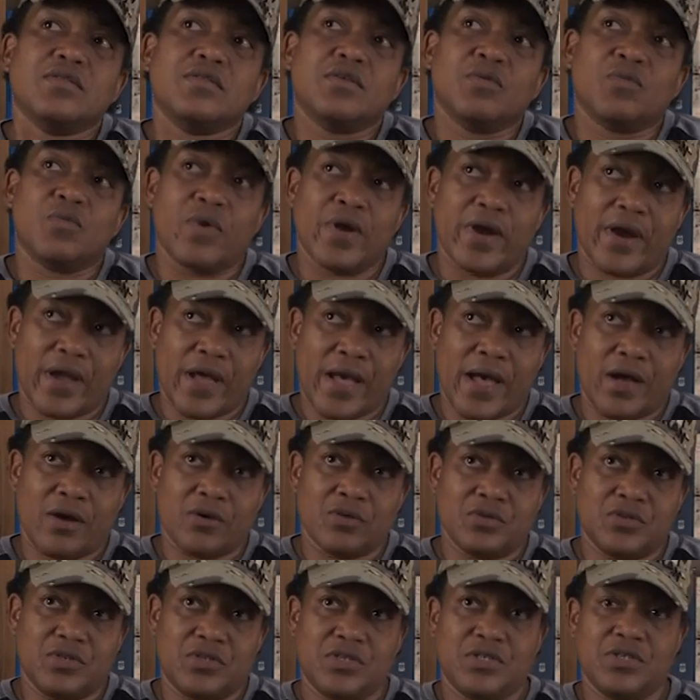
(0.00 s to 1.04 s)
the
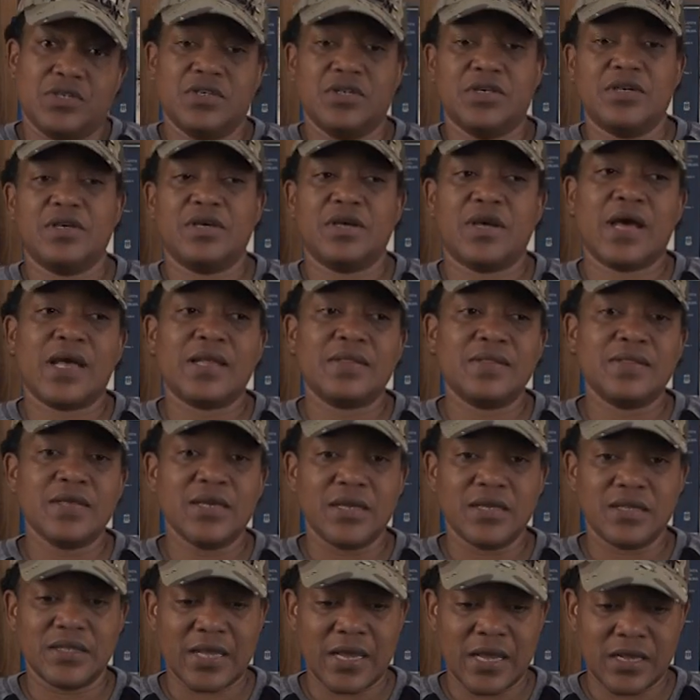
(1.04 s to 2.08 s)
warehouse, I
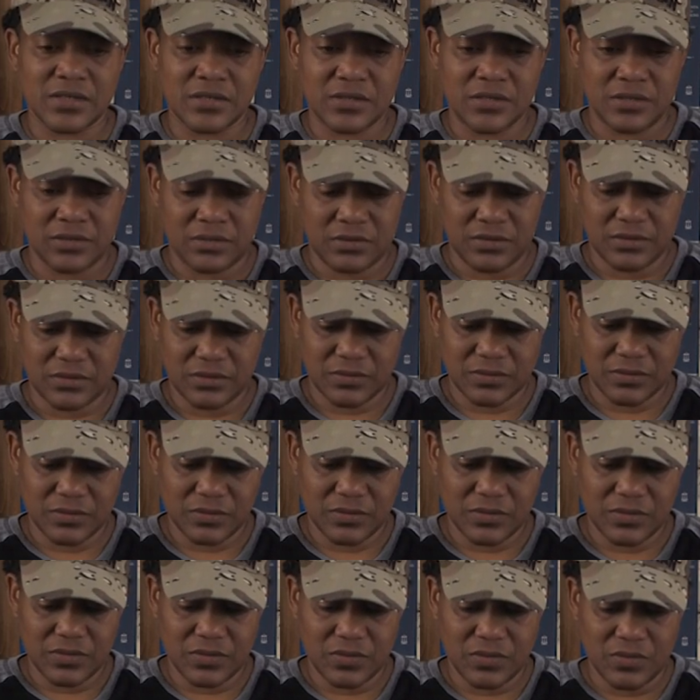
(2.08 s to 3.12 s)
think that's
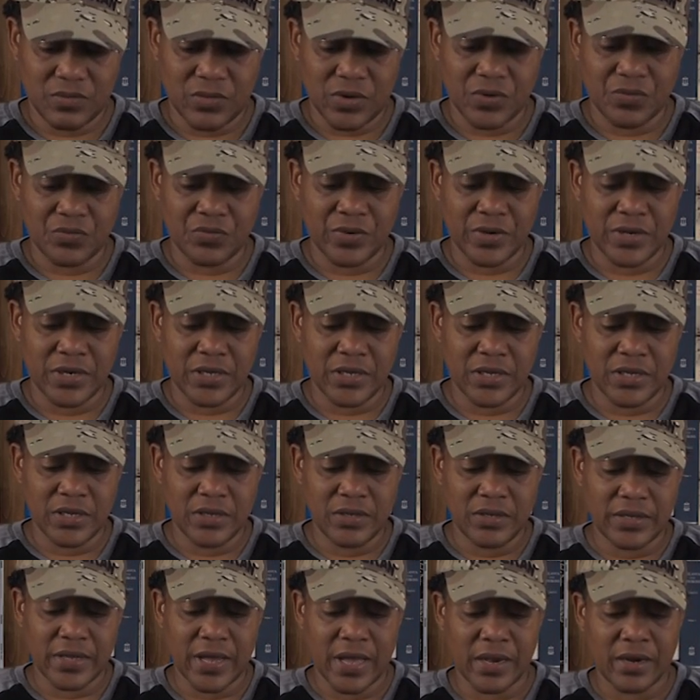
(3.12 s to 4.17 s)
what
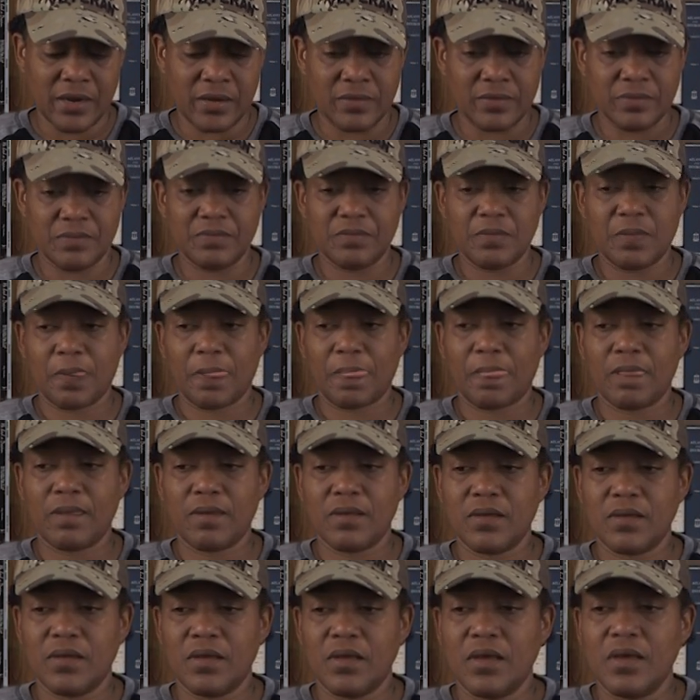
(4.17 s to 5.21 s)
really kind of
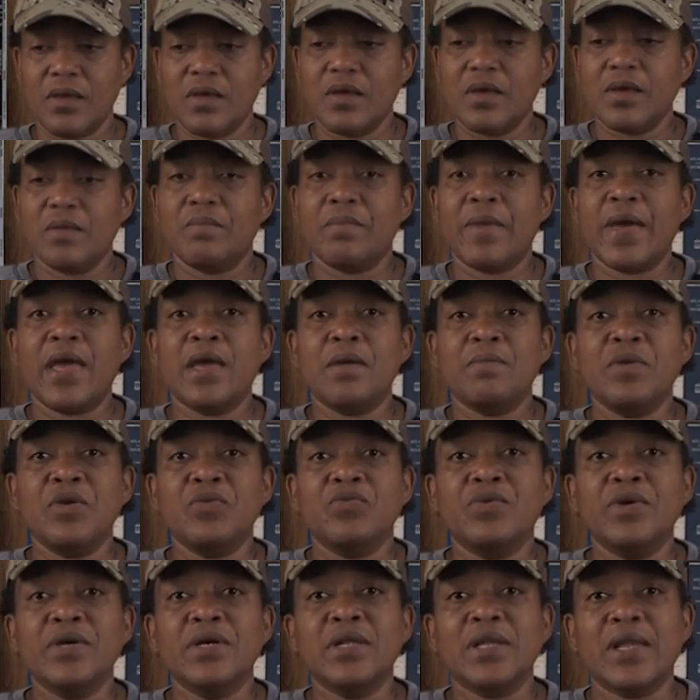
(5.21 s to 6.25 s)
made me
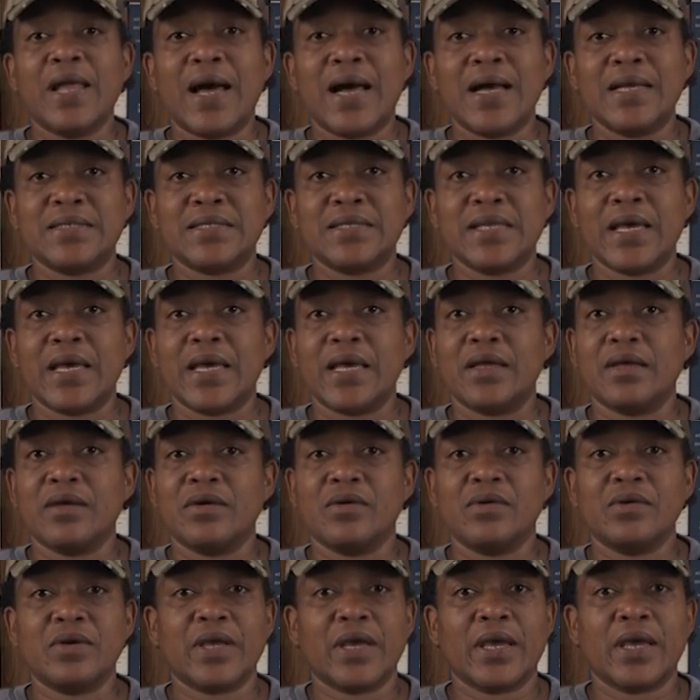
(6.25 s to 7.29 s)
realize that,
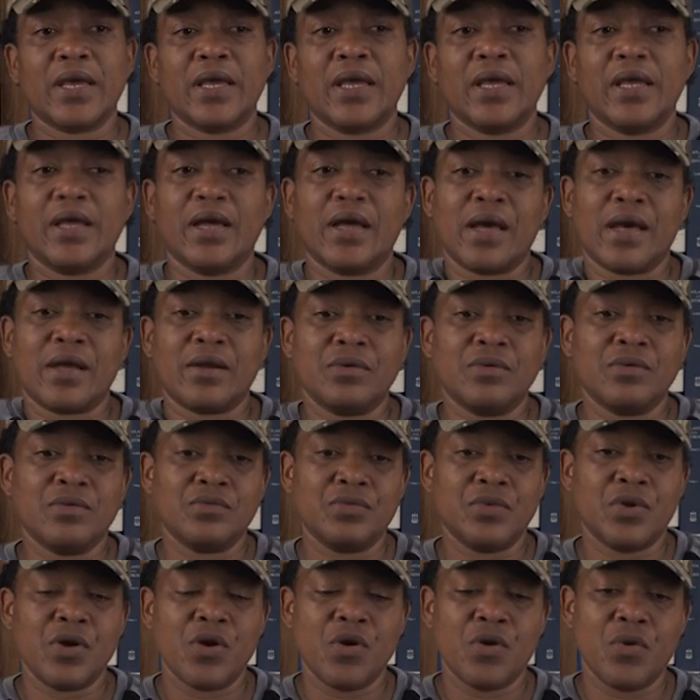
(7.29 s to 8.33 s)
okay, I
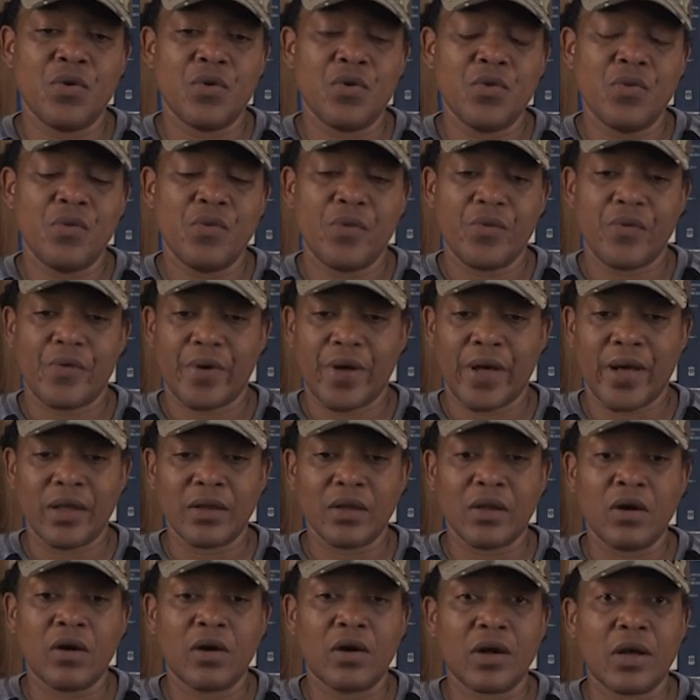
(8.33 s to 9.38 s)
don't know
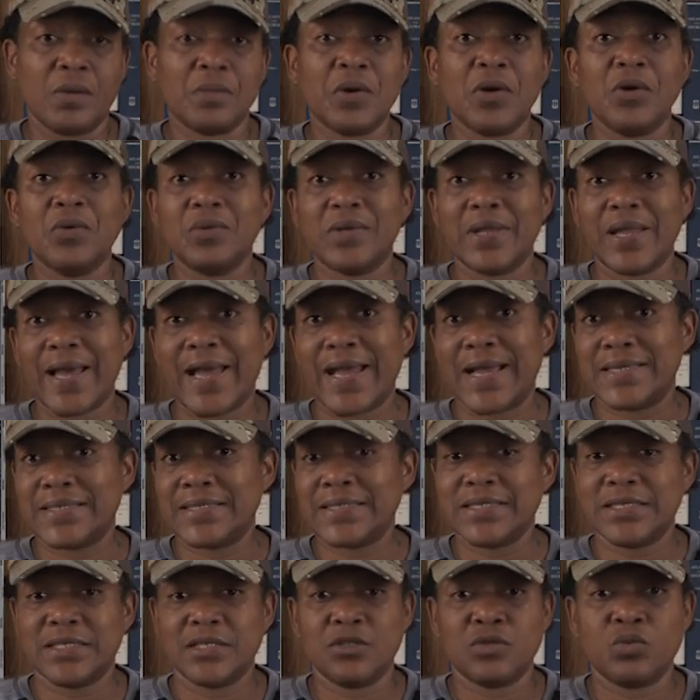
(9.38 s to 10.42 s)
how long I'm going to
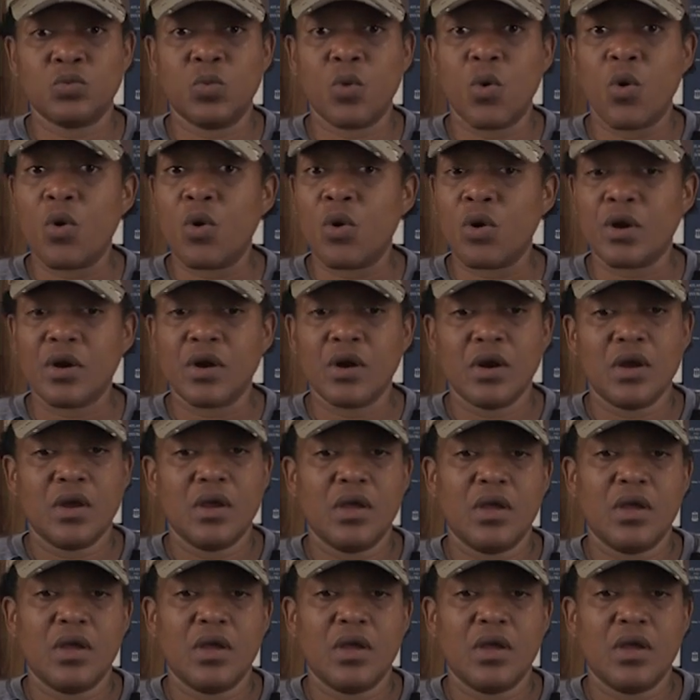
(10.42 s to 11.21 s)
last in this war,